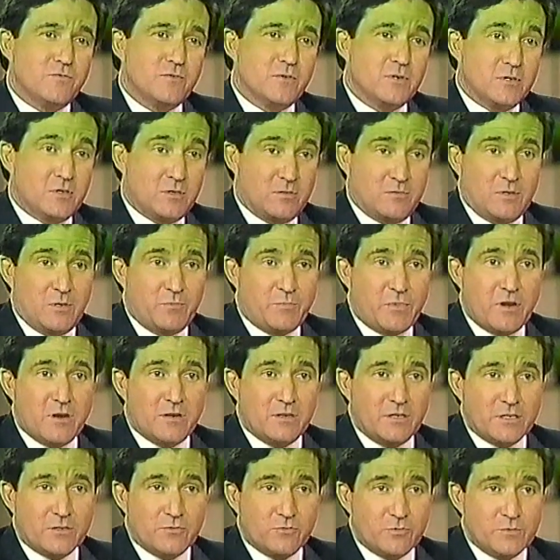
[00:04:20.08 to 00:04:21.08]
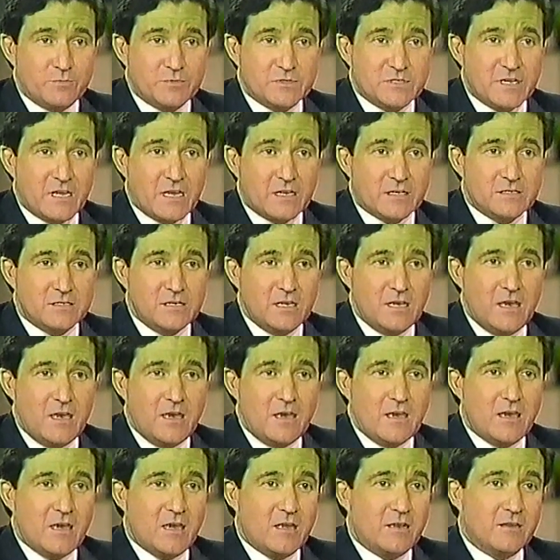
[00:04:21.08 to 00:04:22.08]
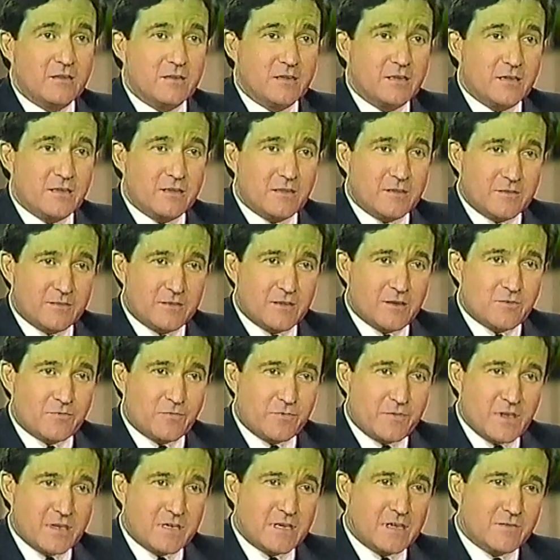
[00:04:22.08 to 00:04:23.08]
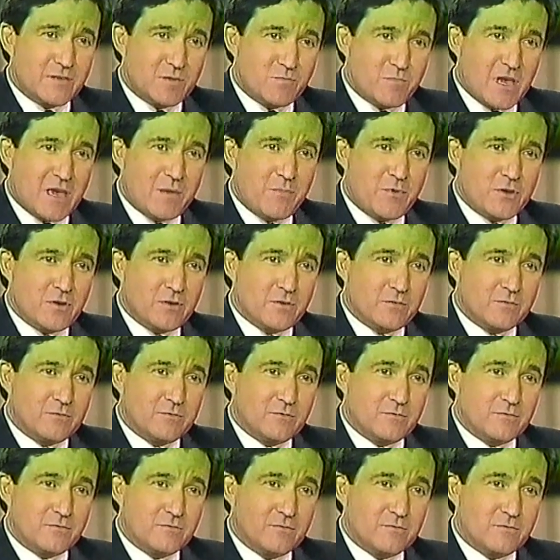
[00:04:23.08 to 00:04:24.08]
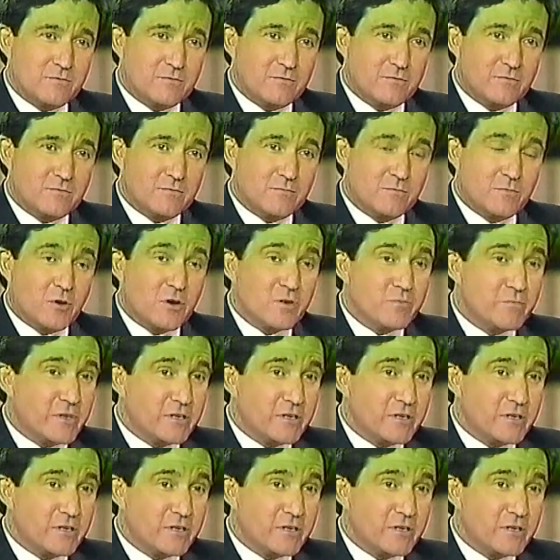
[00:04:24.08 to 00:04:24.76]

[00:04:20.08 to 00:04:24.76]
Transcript: apparently group sex. And they're thinking that maybe you're... Pardon me?